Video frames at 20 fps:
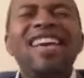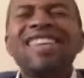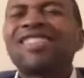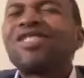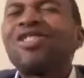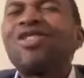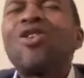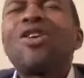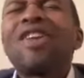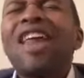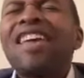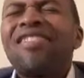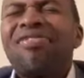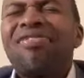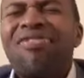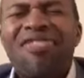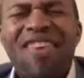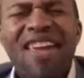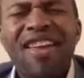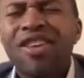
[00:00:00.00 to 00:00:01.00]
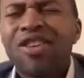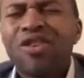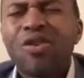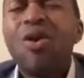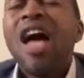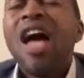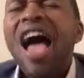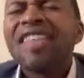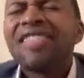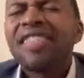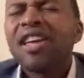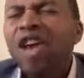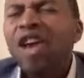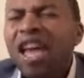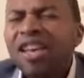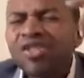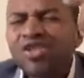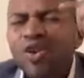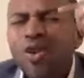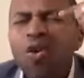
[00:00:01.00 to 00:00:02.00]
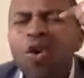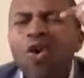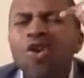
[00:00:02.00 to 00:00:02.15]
Yes, Lord, I thank you. I think as you